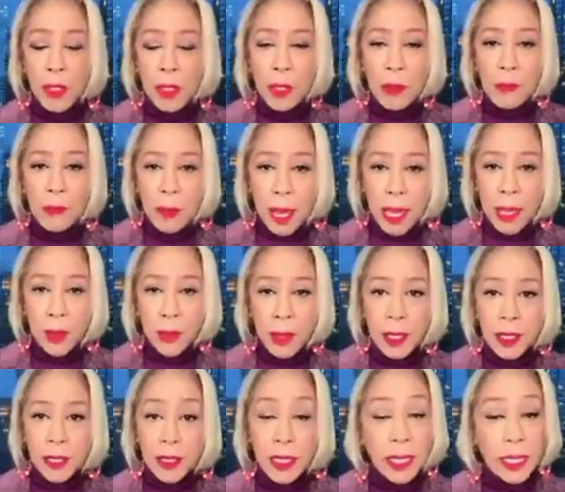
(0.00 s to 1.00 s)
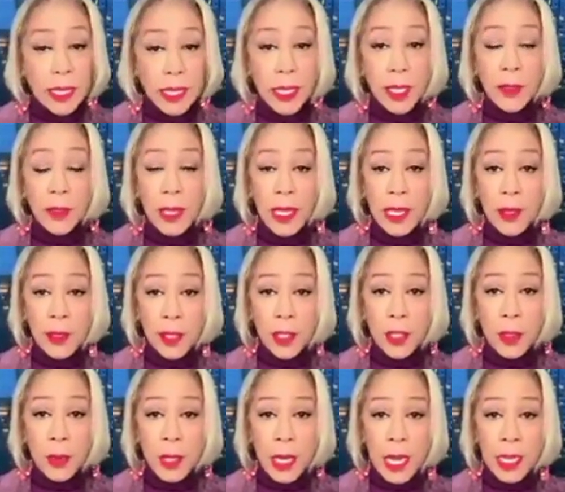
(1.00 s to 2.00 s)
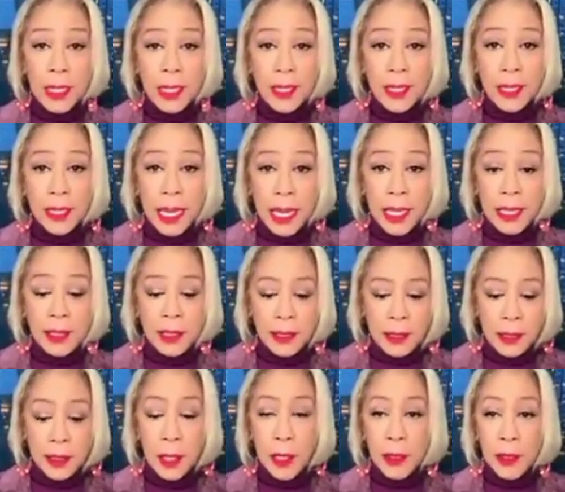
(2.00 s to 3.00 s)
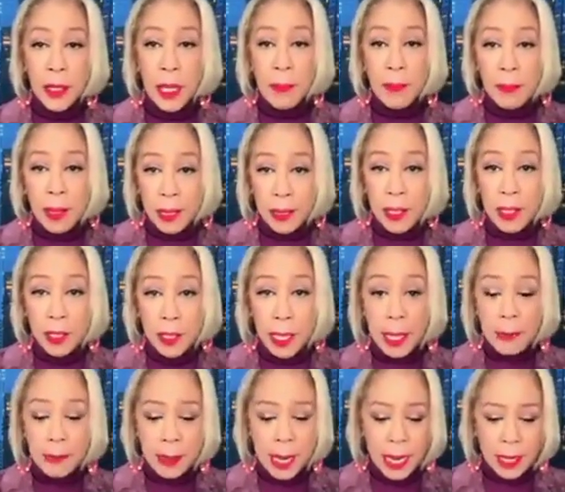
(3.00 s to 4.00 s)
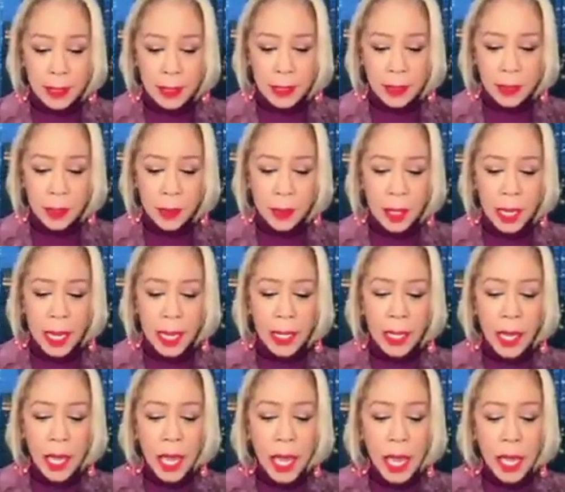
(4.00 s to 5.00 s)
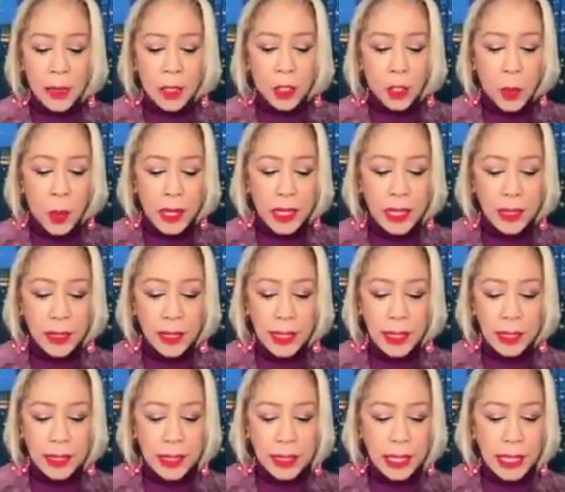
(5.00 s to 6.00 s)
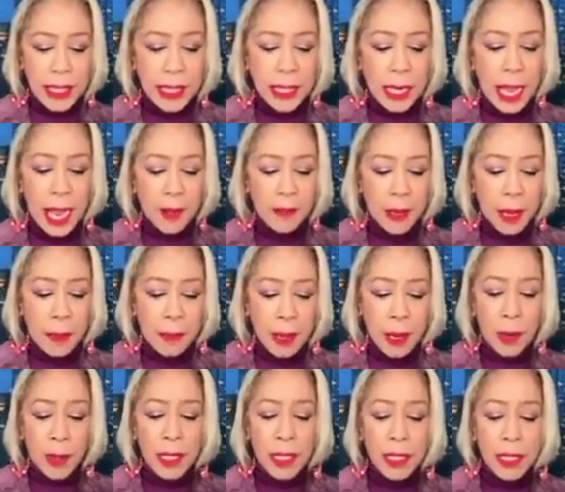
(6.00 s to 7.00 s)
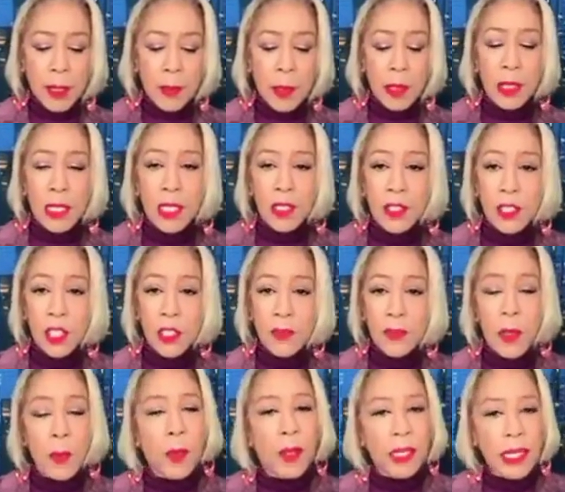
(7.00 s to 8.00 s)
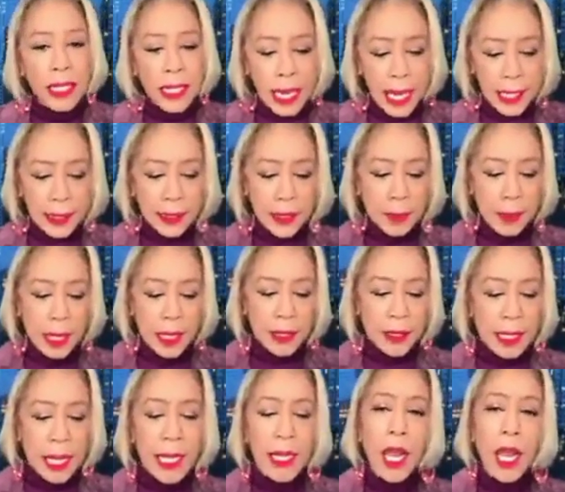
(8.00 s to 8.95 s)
migrants here in the United States. There's a method to that madness, okay? The 2016 American Community Survey, well, it estimates that